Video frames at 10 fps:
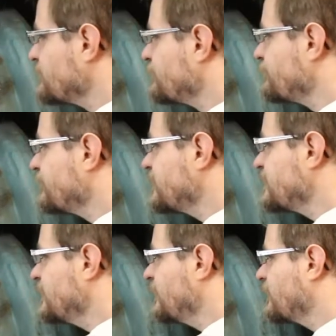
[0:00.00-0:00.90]

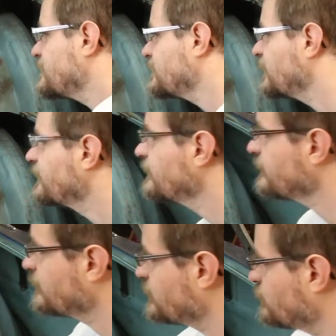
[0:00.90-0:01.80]
pretty nicely,
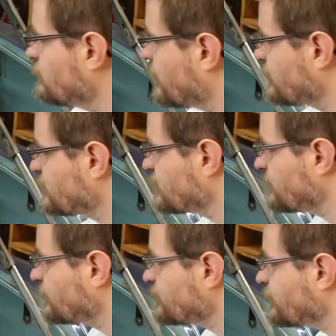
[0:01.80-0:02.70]
and it's almost
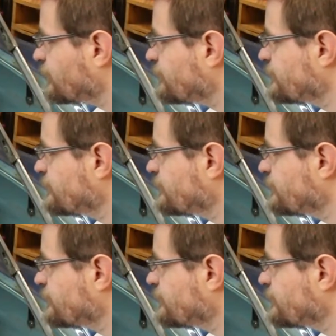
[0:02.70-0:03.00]
spot on.